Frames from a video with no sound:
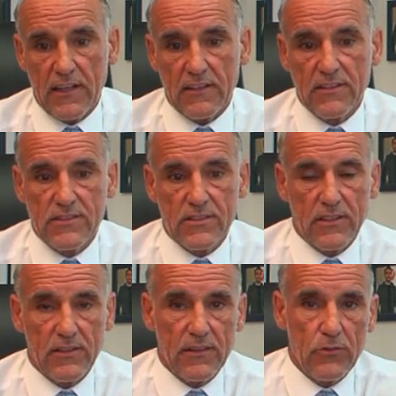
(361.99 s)
And
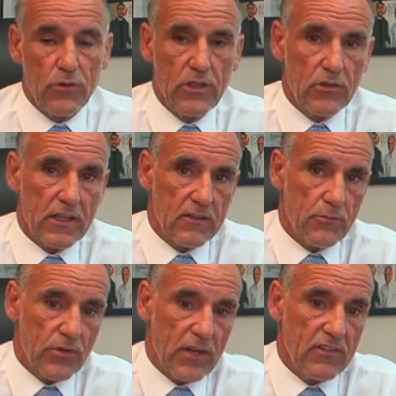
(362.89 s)
if we look at
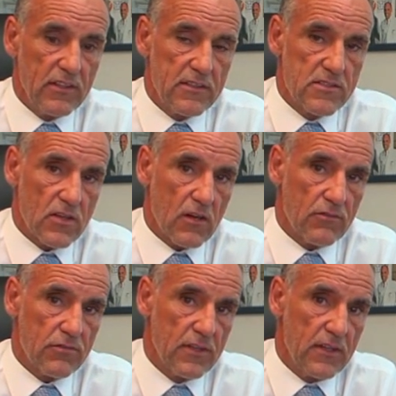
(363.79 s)
the prevalence
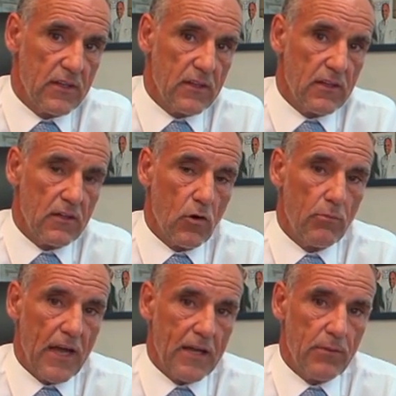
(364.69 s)
of
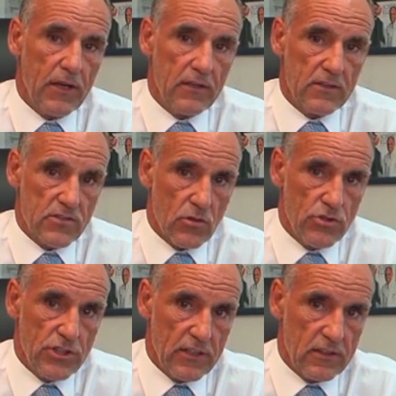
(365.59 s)
low back pain
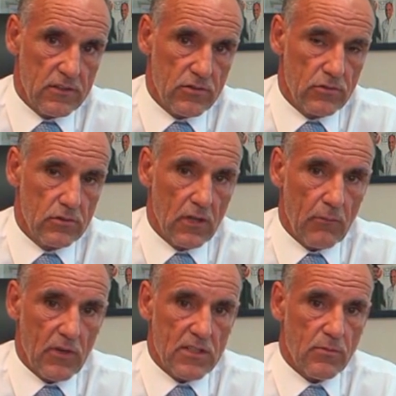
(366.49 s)
associated to
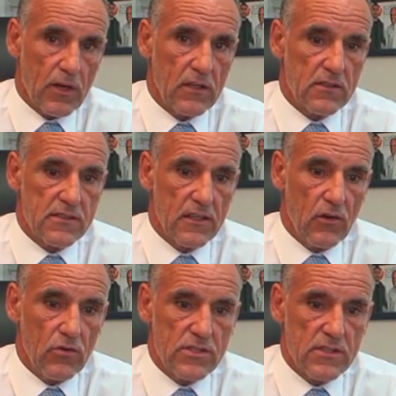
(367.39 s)
lumbar spinal
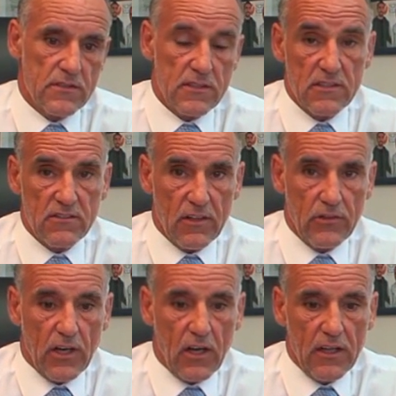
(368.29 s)
stenosis, this is
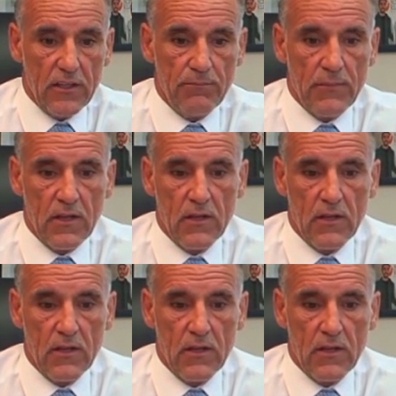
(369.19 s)
very high.